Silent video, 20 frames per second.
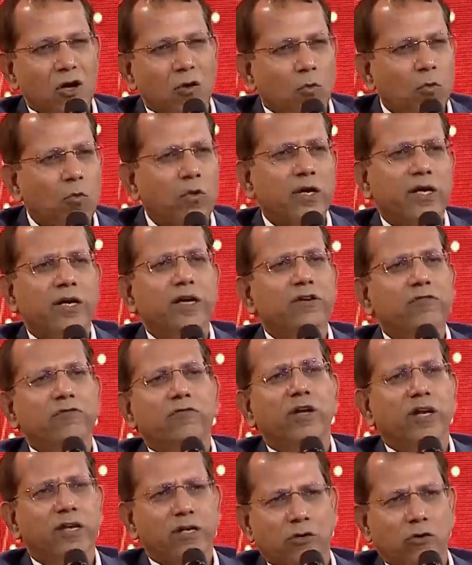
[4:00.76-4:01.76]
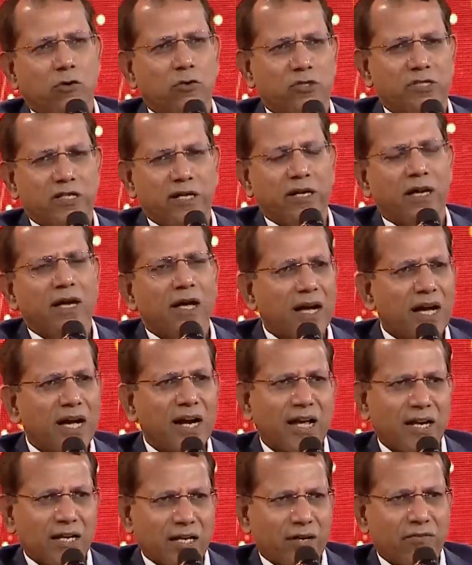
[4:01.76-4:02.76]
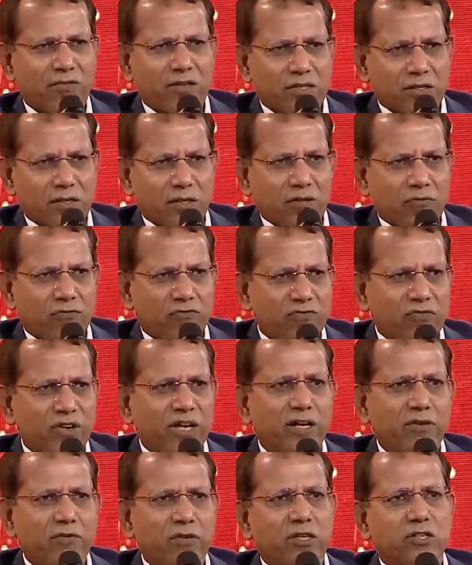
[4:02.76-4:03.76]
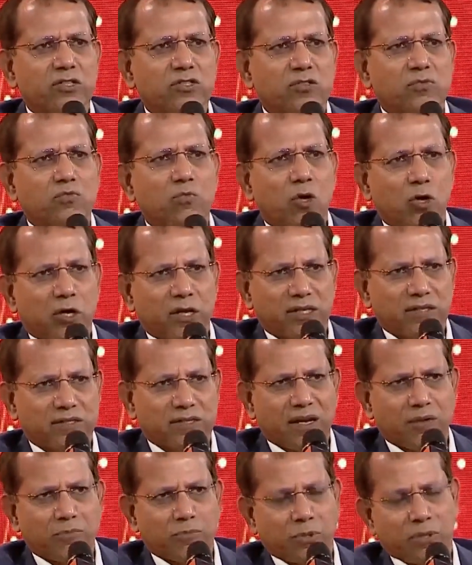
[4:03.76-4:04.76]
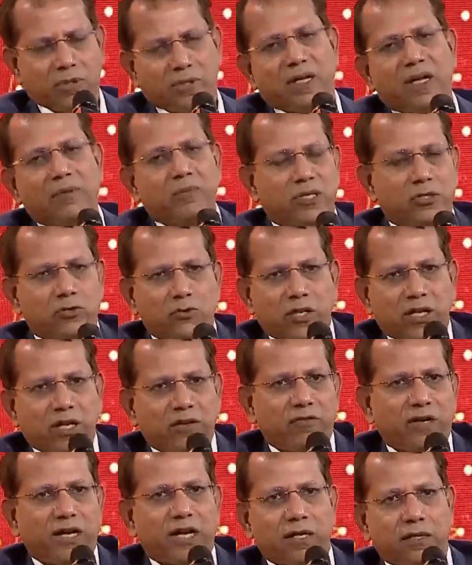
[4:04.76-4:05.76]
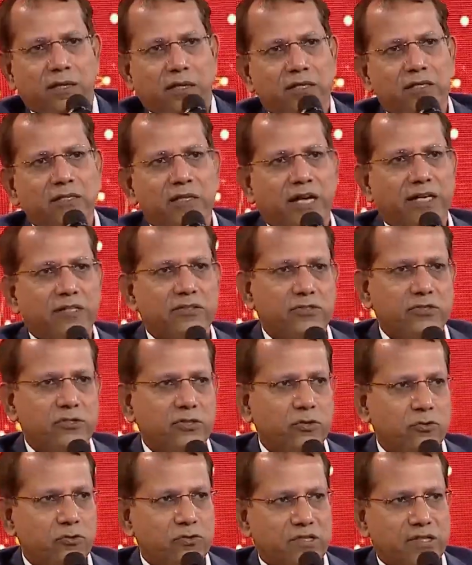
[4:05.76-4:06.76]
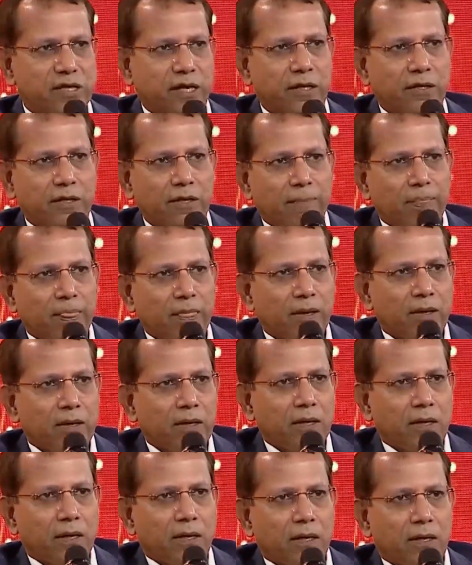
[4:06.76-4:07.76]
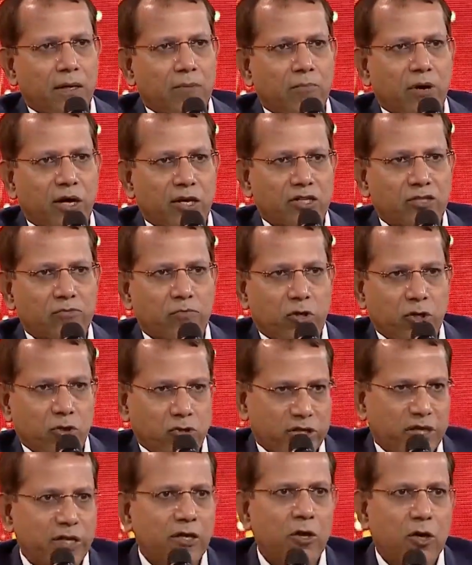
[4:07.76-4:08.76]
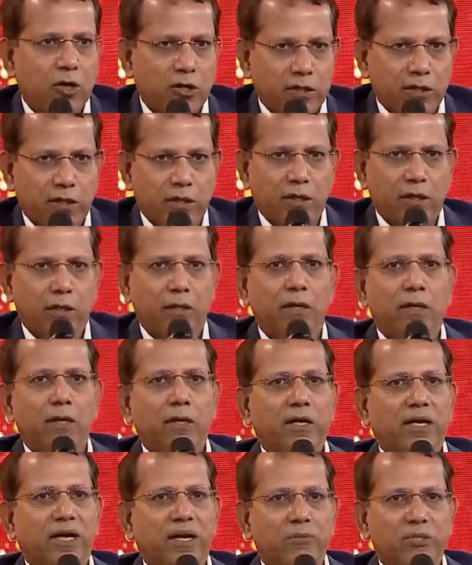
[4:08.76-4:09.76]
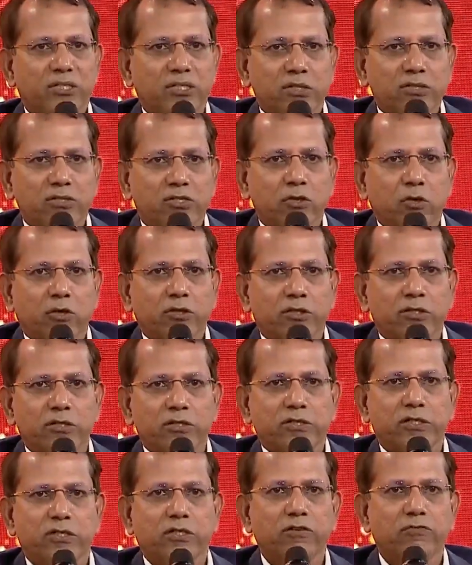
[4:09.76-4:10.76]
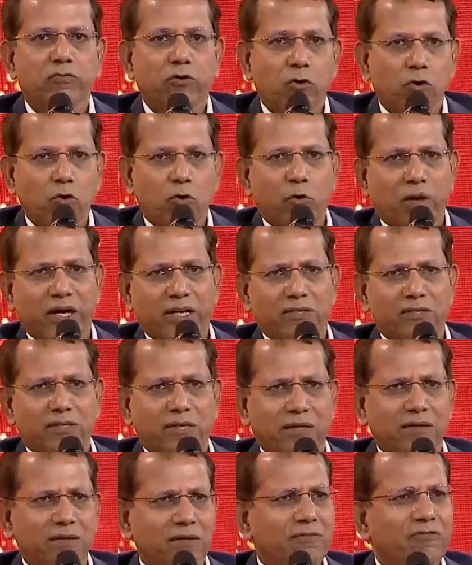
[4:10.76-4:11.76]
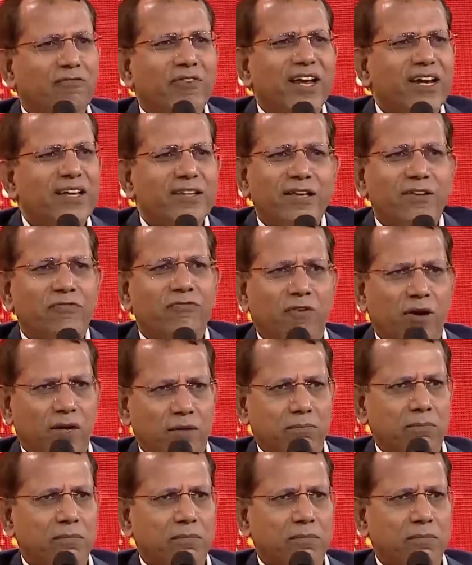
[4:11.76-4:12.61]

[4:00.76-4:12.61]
working very closely. And I'll give a very, very small example. I mean, today we had that nice news that Bharat Biotech got the emergency authorization for Covaxin. Where are they from?